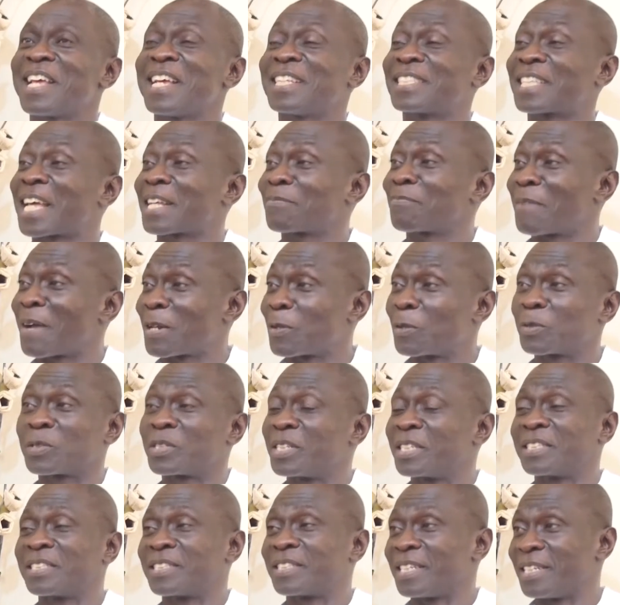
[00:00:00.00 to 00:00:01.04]
is at minus
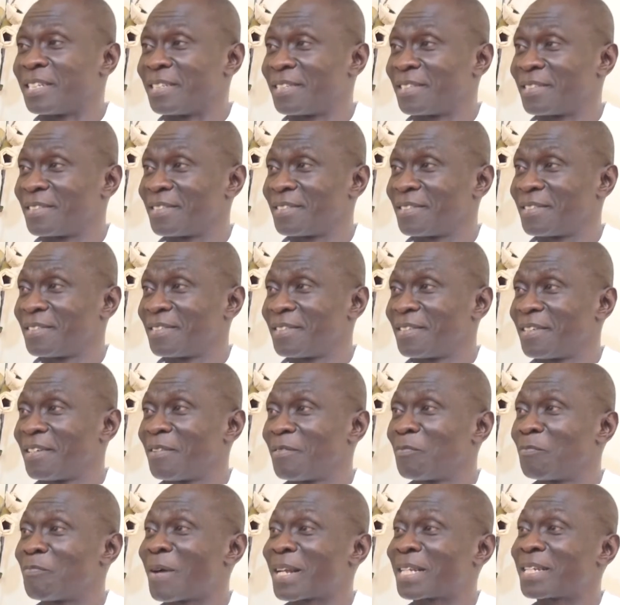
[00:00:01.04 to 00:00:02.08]
16,
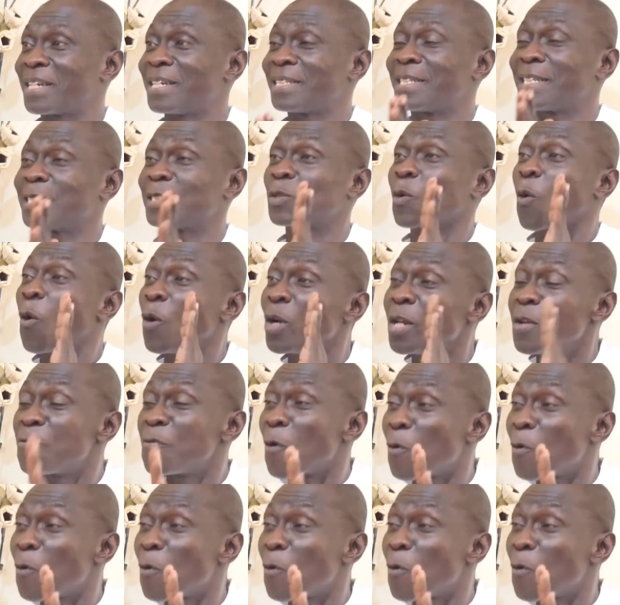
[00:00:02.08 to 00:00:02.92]
but it is only